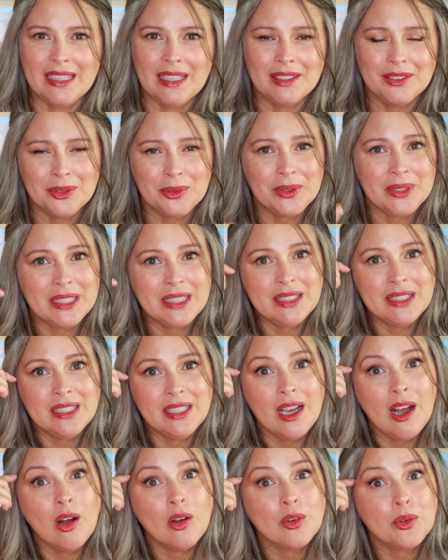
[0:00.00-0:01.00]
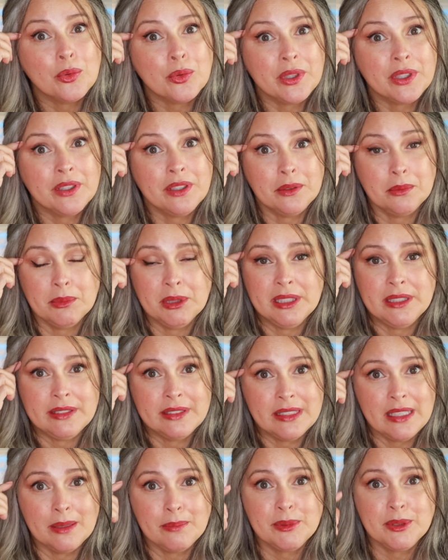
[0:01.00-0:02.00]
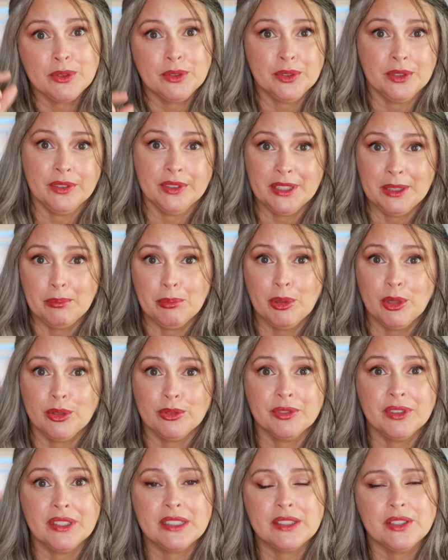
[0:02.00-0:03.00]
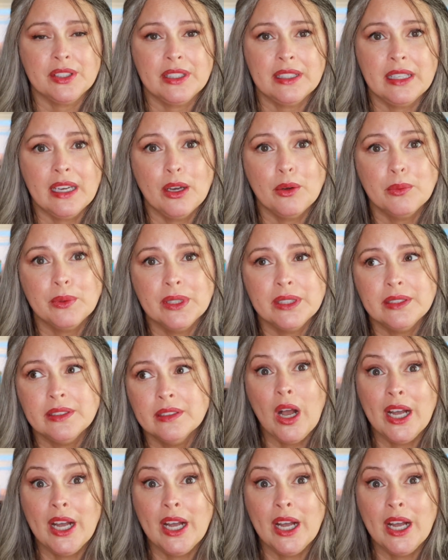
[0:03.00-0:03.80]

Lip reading: I don't think the algorithm is absolutely perfect on that one.